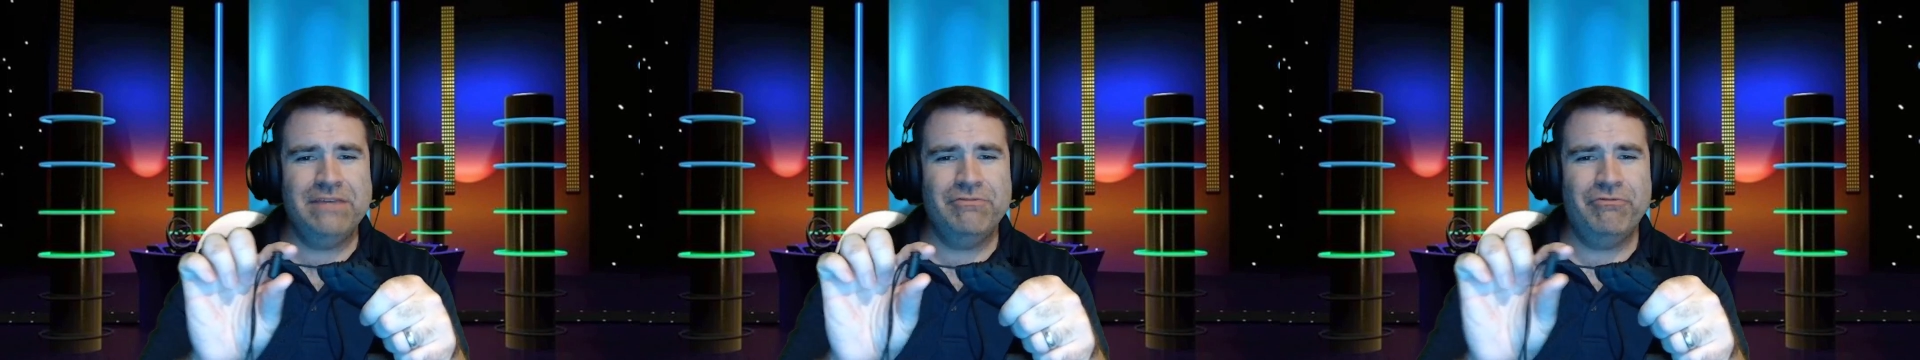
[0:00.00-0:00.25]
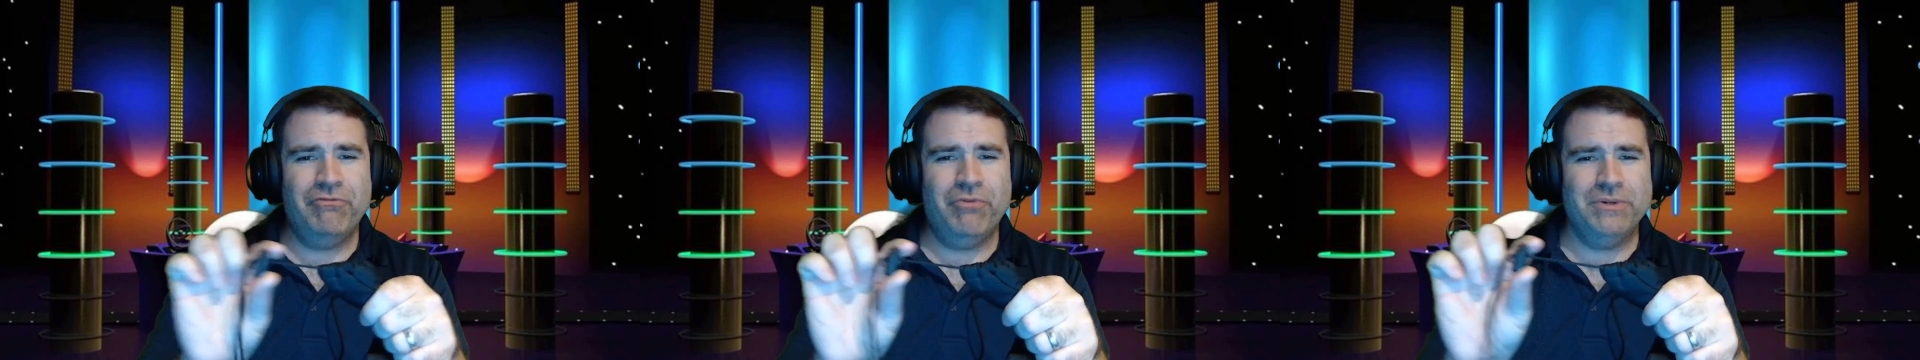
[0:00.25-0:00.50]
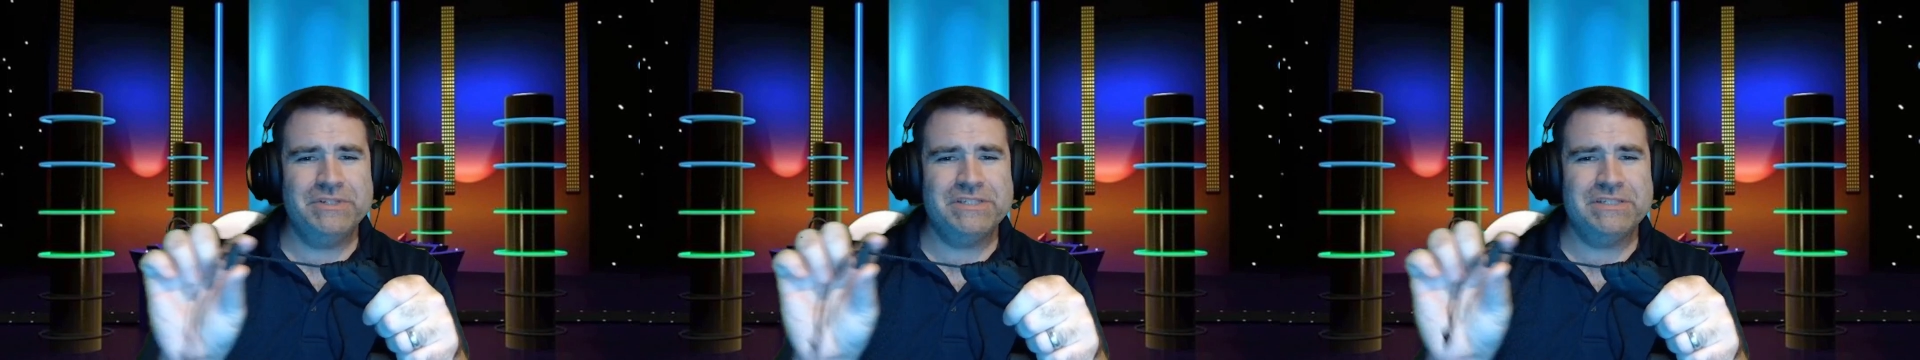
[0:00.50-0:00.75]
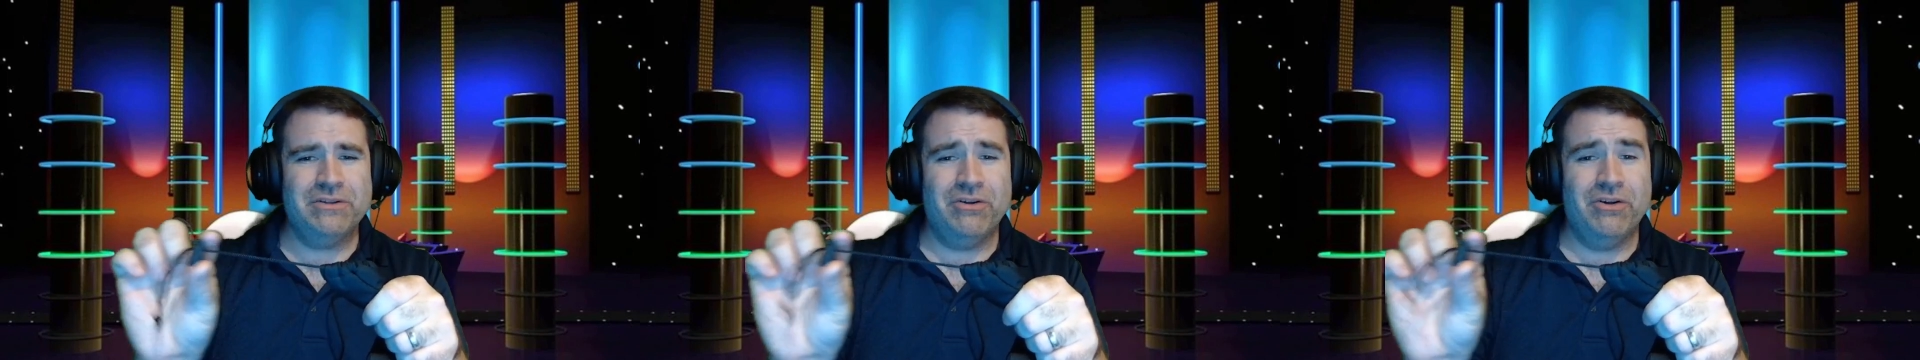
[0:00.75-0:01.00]
force
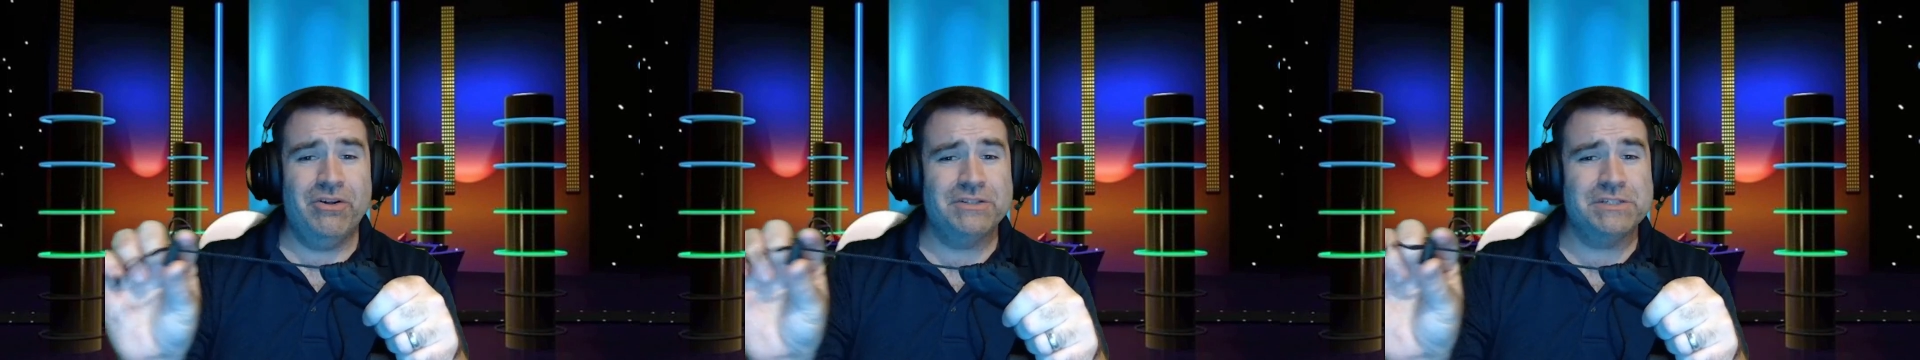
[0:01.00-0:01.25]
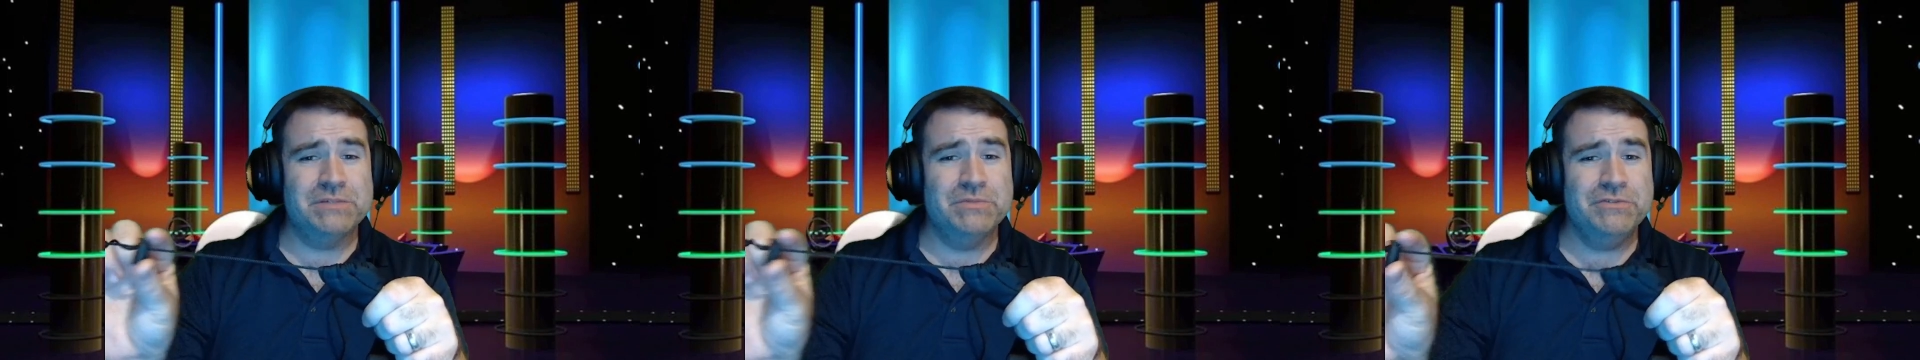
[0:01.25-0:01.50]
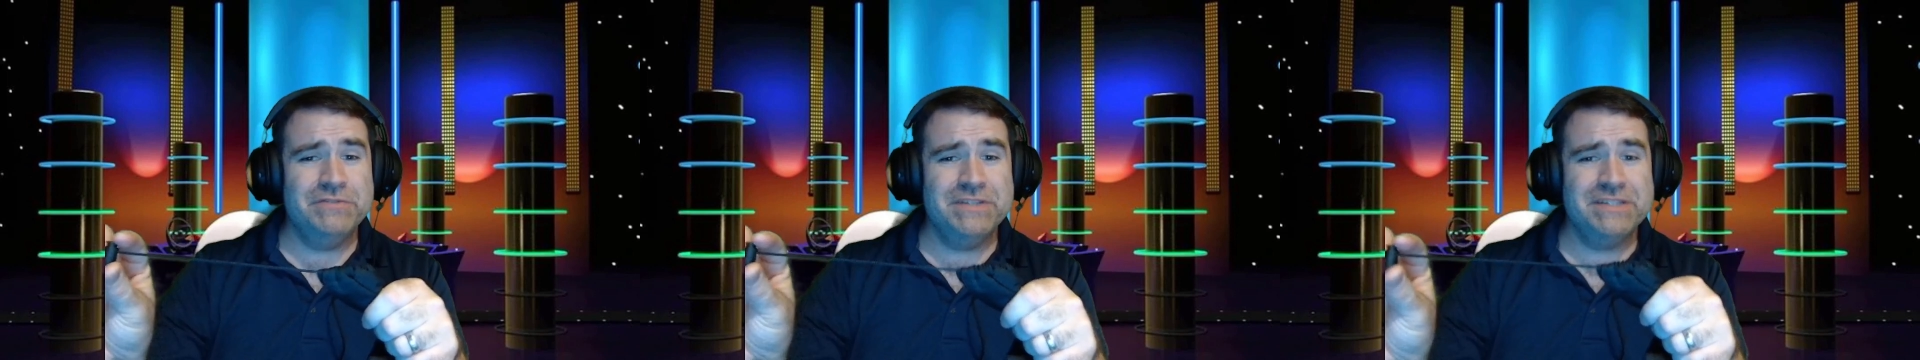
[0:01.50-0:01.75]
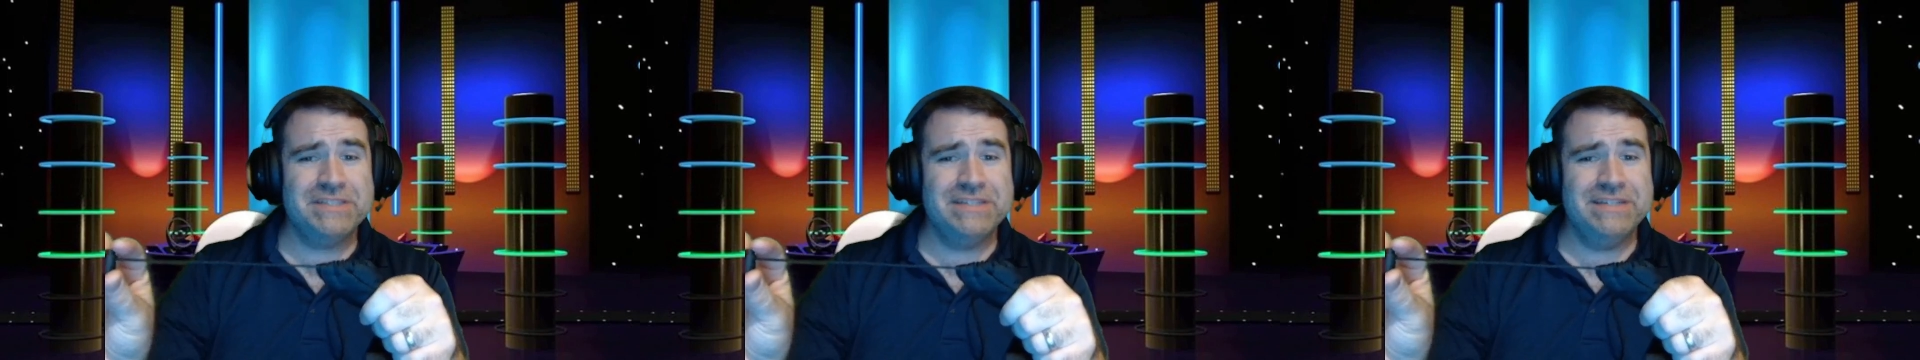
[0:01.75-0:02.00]
at all to move
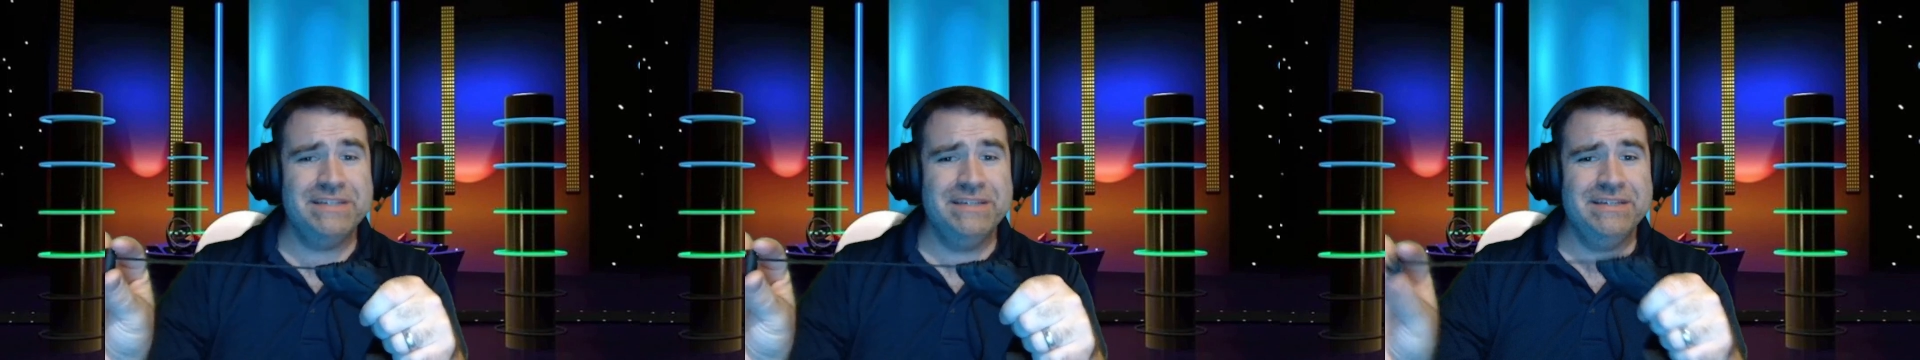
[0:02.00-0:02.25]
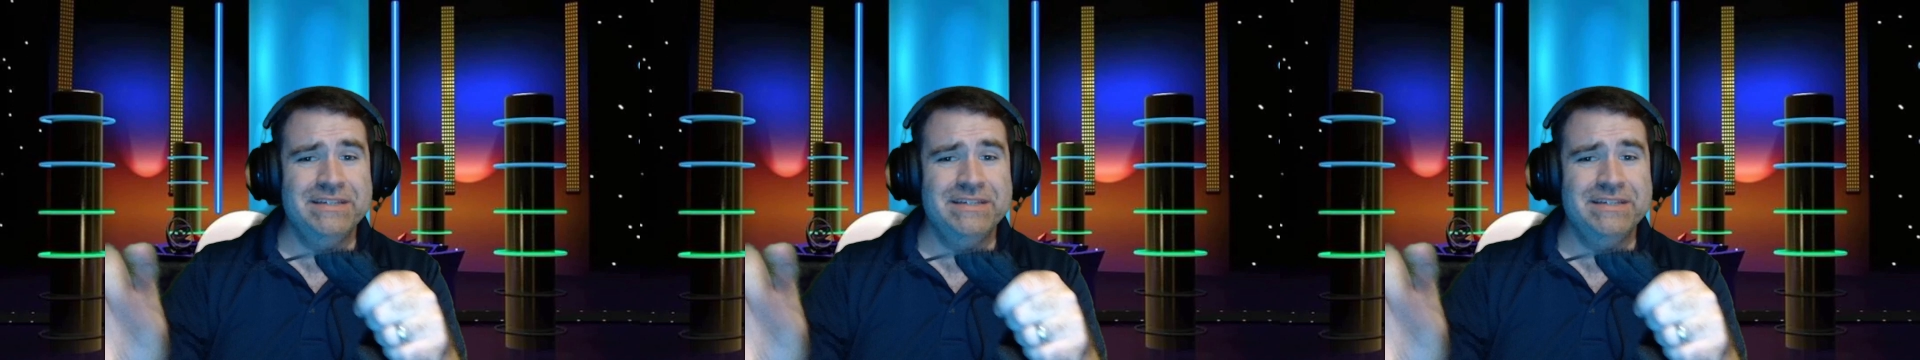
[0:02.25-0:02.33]
this thing,